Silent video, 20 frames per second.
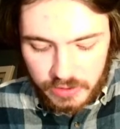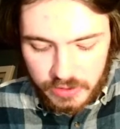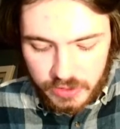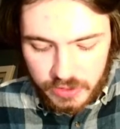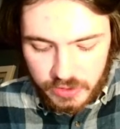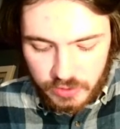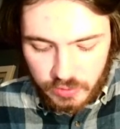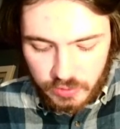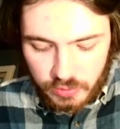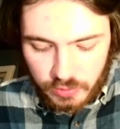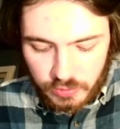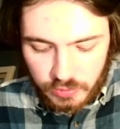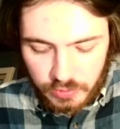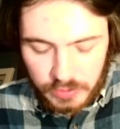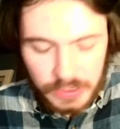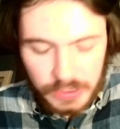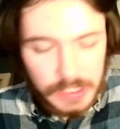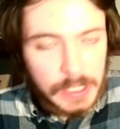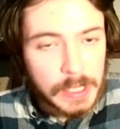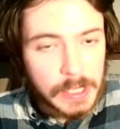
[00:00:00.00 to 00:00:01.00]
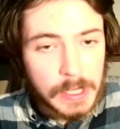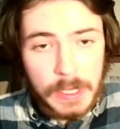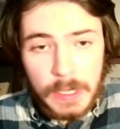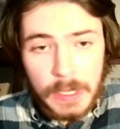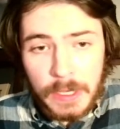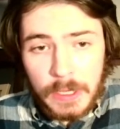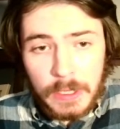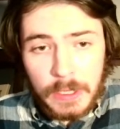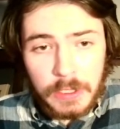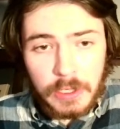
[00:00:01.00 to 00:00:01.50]
to
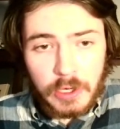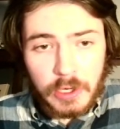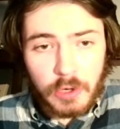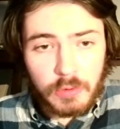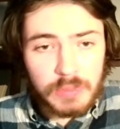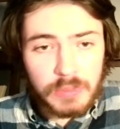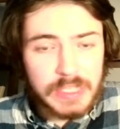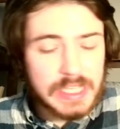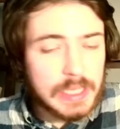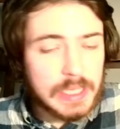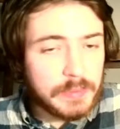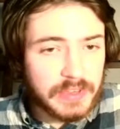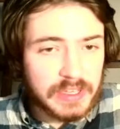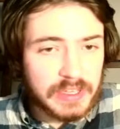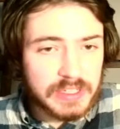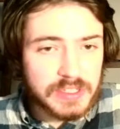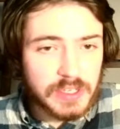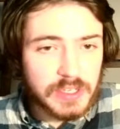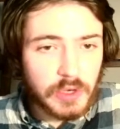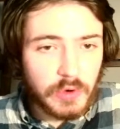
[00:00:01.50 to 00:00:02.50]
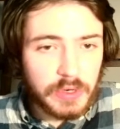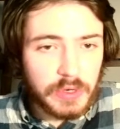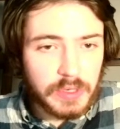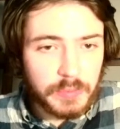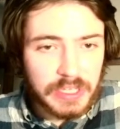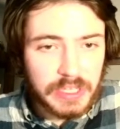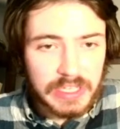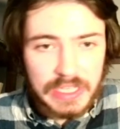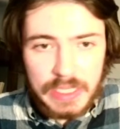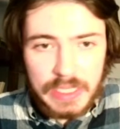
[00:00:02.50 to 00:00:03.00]
keep things going a
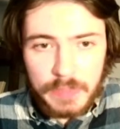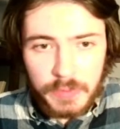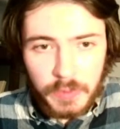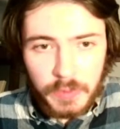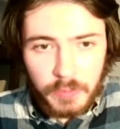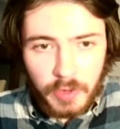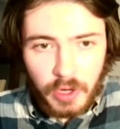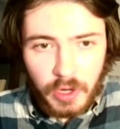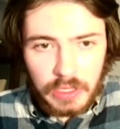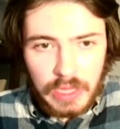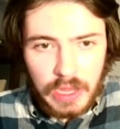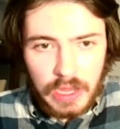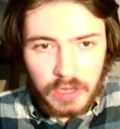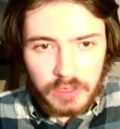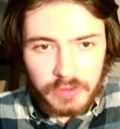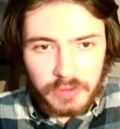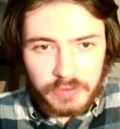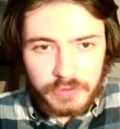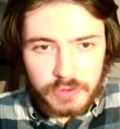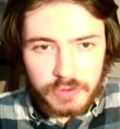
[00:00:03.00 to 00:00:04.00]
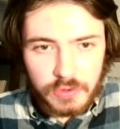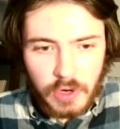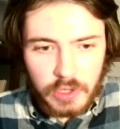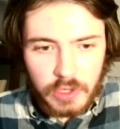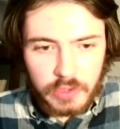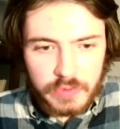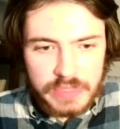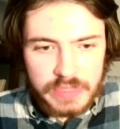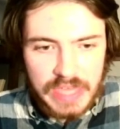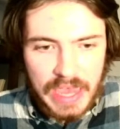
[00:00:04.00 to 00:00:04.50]
bit, keep the ball out of
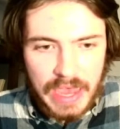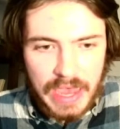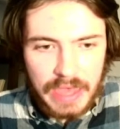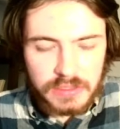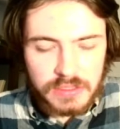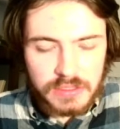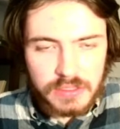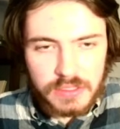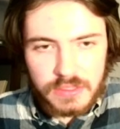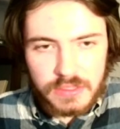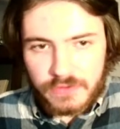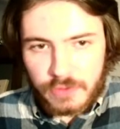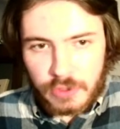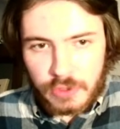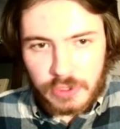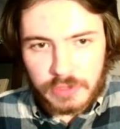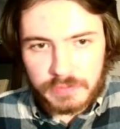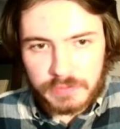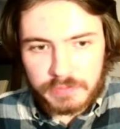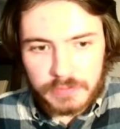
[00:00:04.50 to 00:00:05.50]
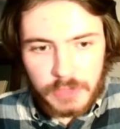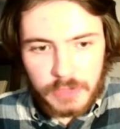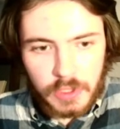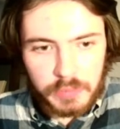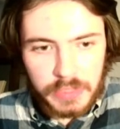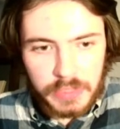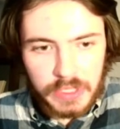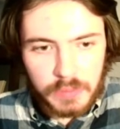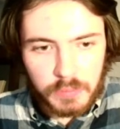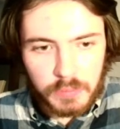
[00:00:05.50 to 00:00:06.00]
Toronto's hands for a
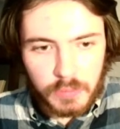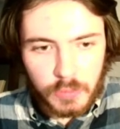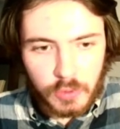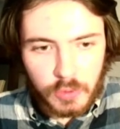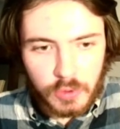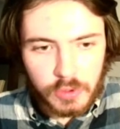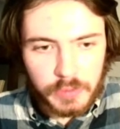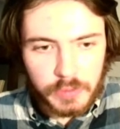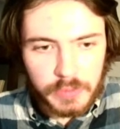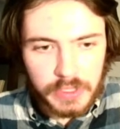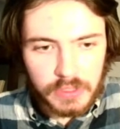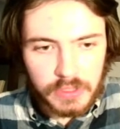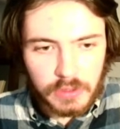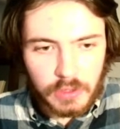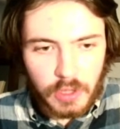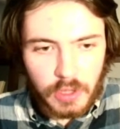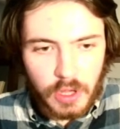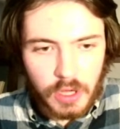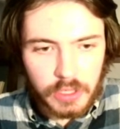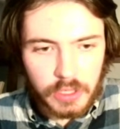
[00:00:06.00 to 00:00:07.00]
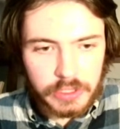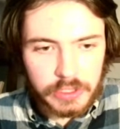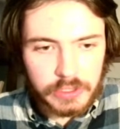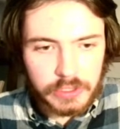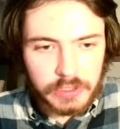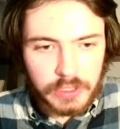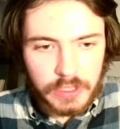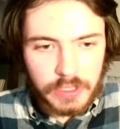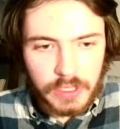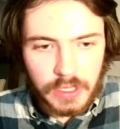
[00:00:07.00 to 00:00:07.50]
bit
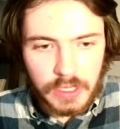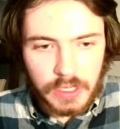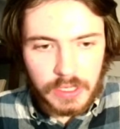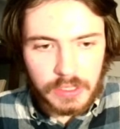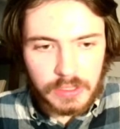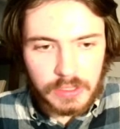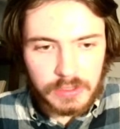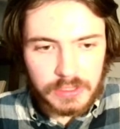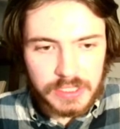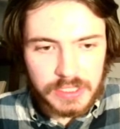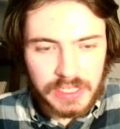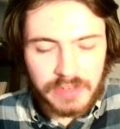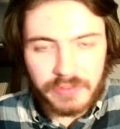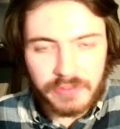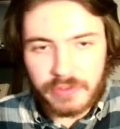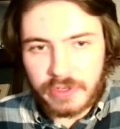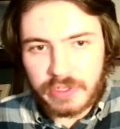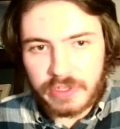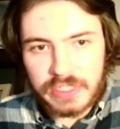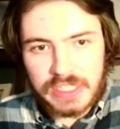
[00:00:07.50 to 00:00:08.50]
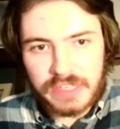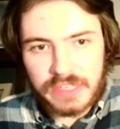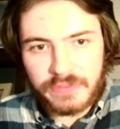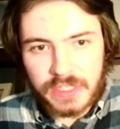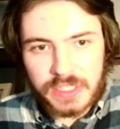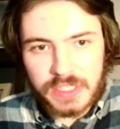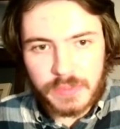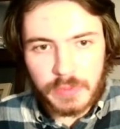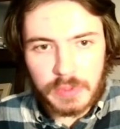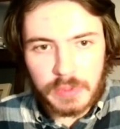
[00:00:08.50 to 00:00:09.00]
longer, to give their
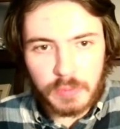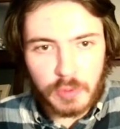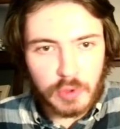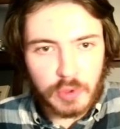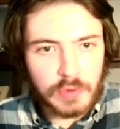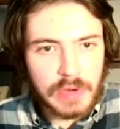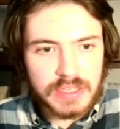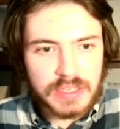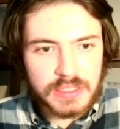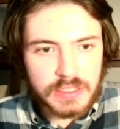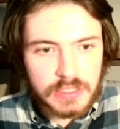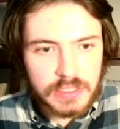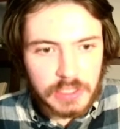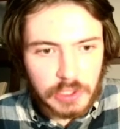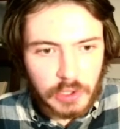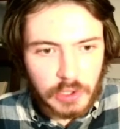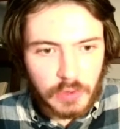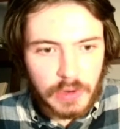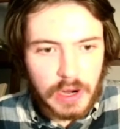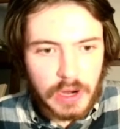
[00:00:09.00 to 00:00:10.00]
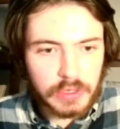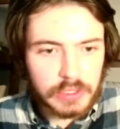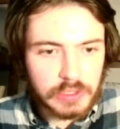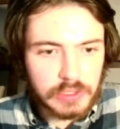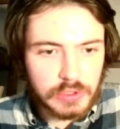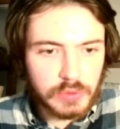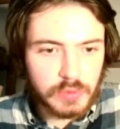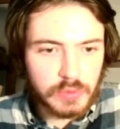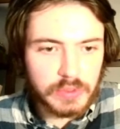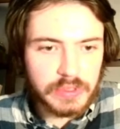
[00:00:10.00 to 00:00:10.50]
defense a bit more rest to go out
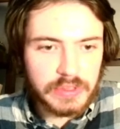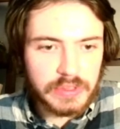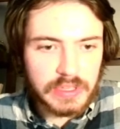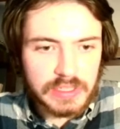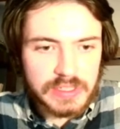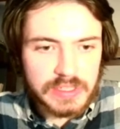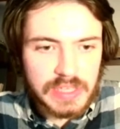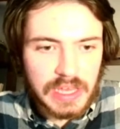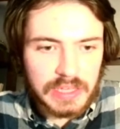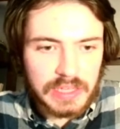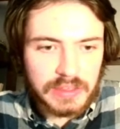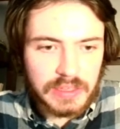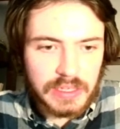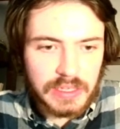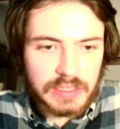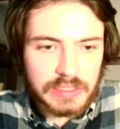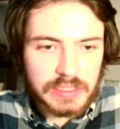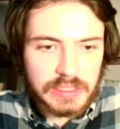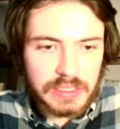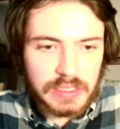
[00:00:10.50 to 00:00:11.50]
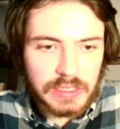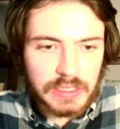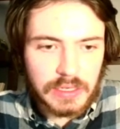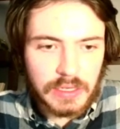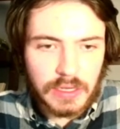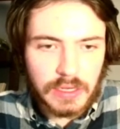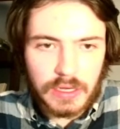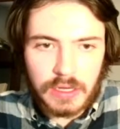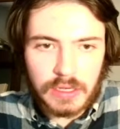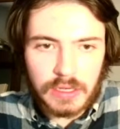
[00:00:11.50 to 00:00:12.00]
and do the things that they
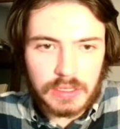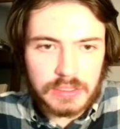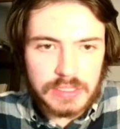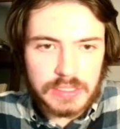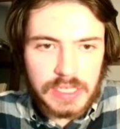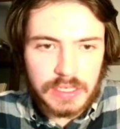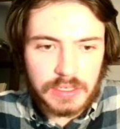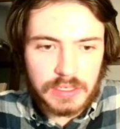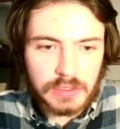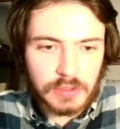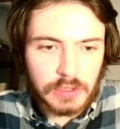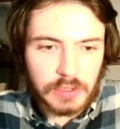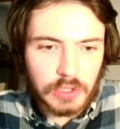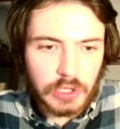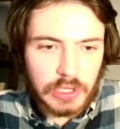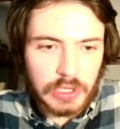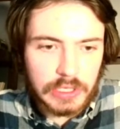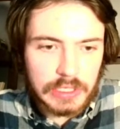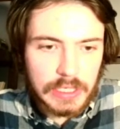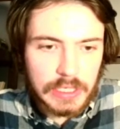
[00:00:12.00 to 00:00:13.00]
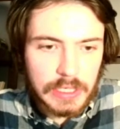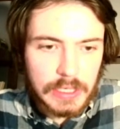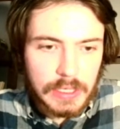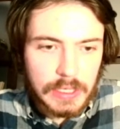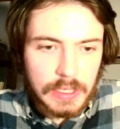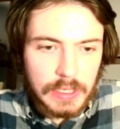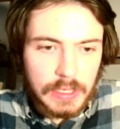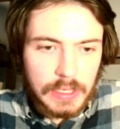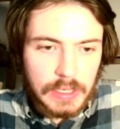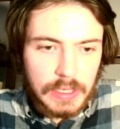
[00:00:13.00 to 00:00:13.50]
did. Taking a look
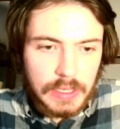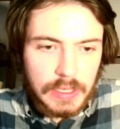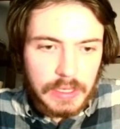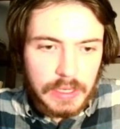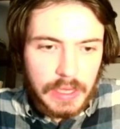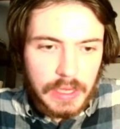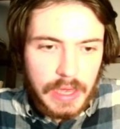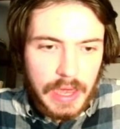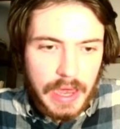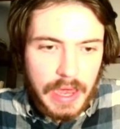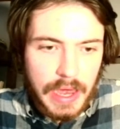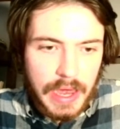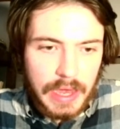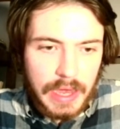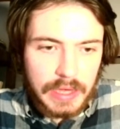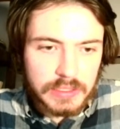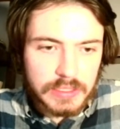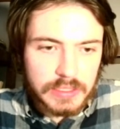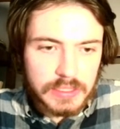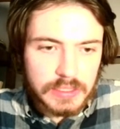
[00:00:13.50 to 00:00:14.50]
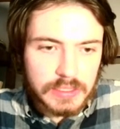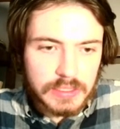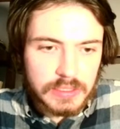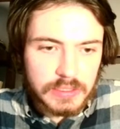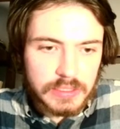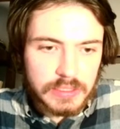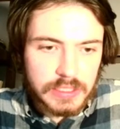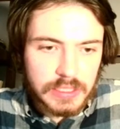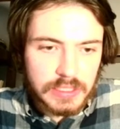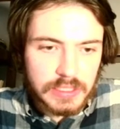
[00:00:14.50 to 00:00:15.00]
at
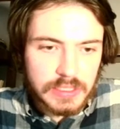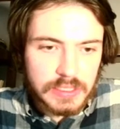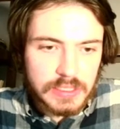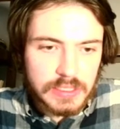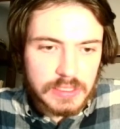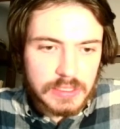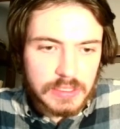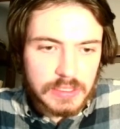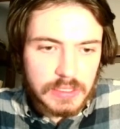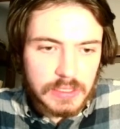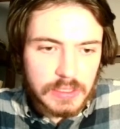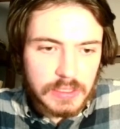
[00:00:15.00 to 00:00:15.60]
just,